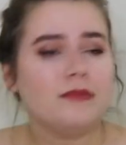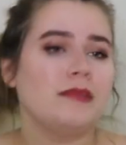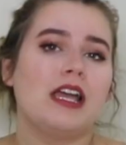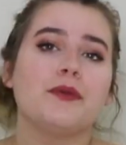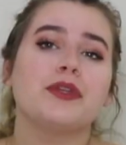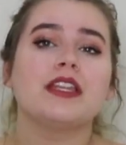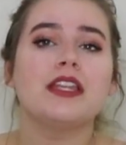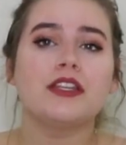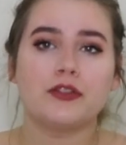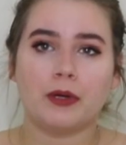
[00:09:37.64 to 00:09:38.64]
I really
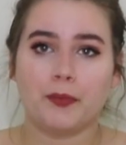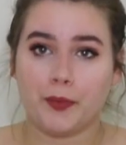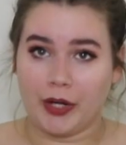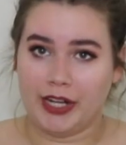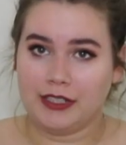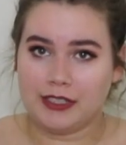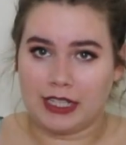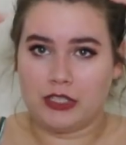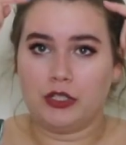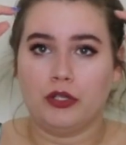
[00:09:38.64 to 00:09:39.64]
like doing braids,
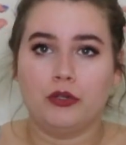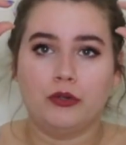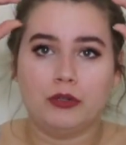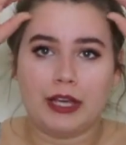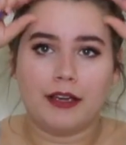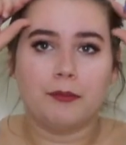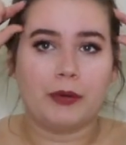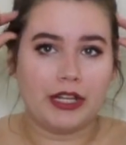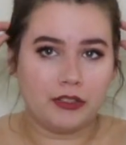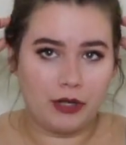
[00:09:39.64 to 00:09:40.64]
like two like
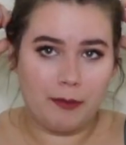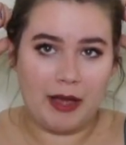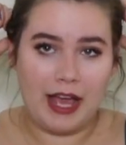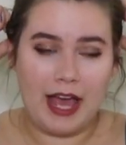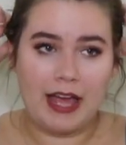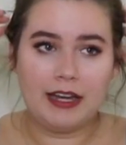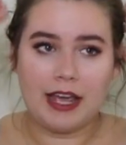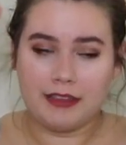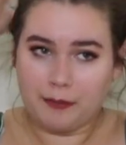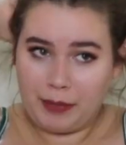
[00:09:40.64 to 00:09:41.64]
braids around my head
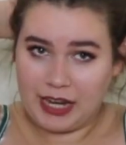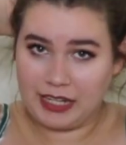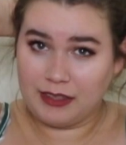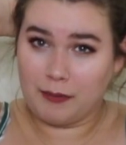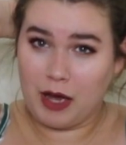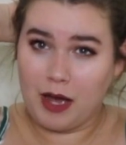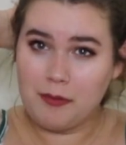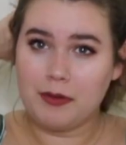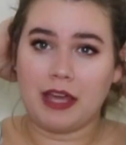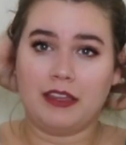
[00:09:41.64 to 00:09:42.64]
and then pinning them up.
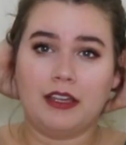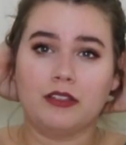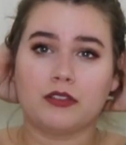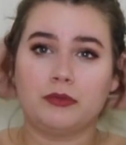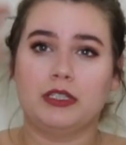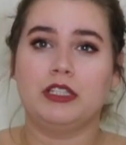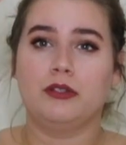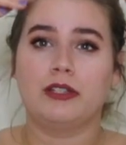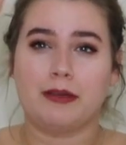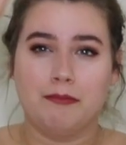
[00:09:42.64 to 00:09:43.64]
I think it looks really cute
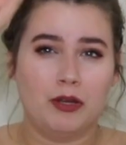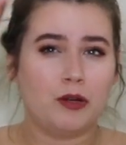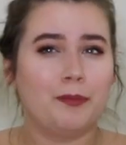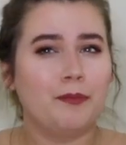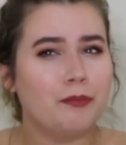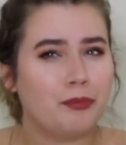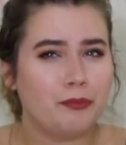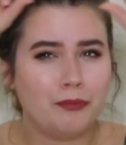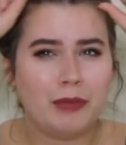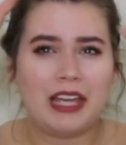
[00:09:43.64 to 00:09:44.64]
like
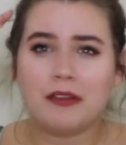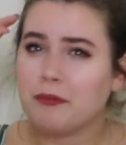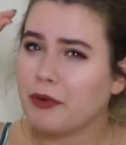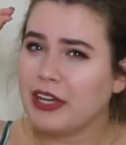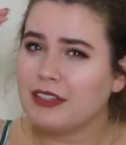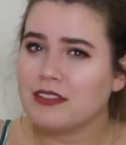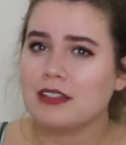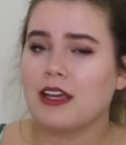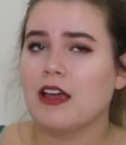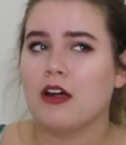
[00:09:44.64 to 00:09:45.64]
milkmaid braids
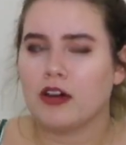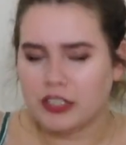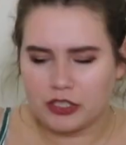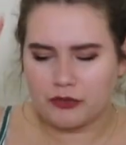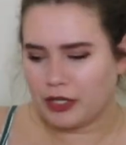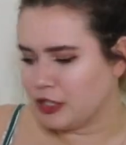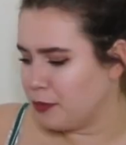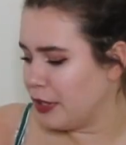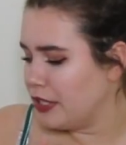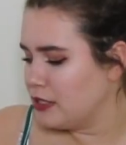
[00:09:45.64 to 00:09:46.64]
or just french
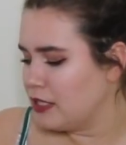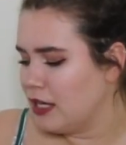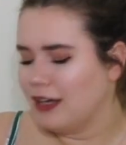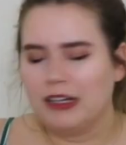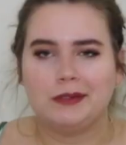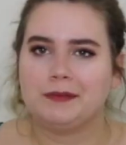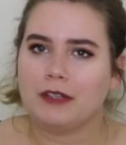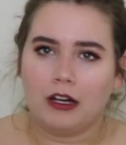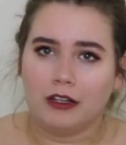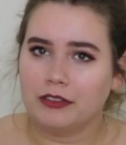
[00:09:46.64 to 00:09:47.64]
braids.
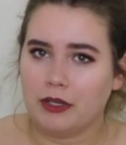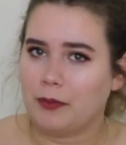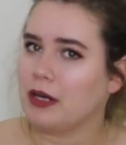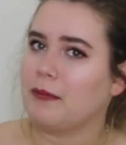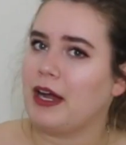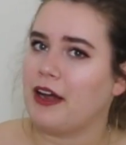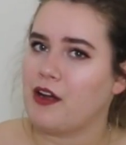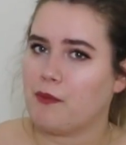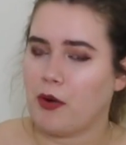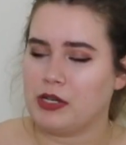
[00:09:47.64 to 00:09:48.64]
Also putting my hair in a
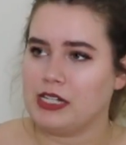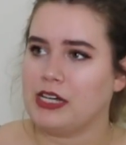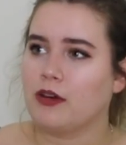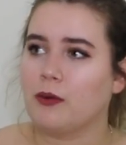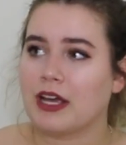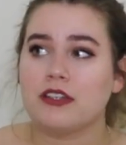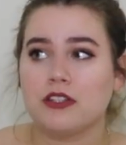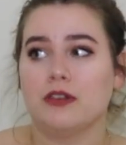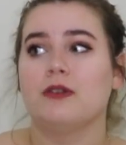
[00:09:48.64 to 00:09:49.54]
ponytail, what I do